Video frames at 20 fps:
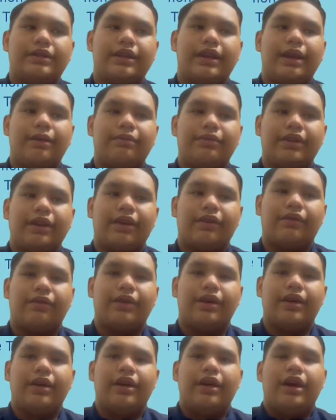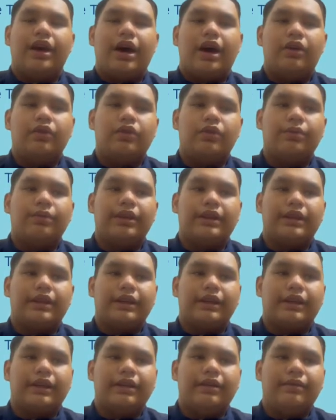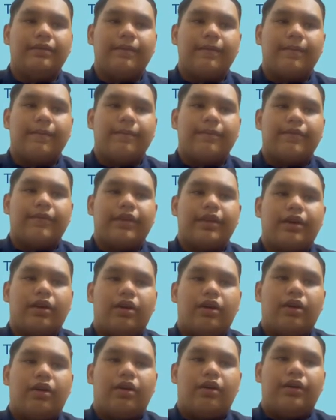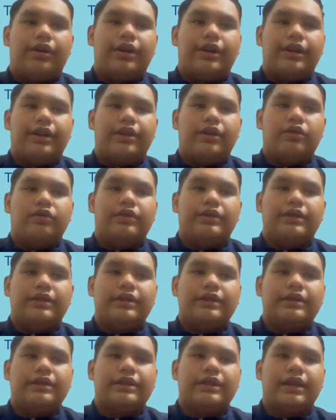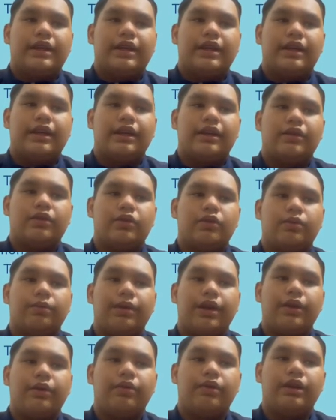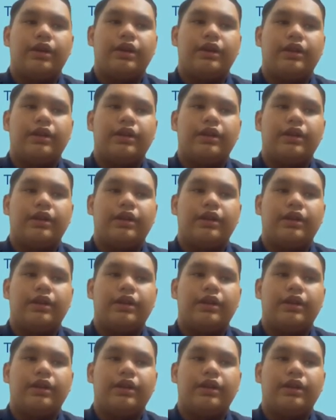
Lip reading: themselves automatically or their users to manually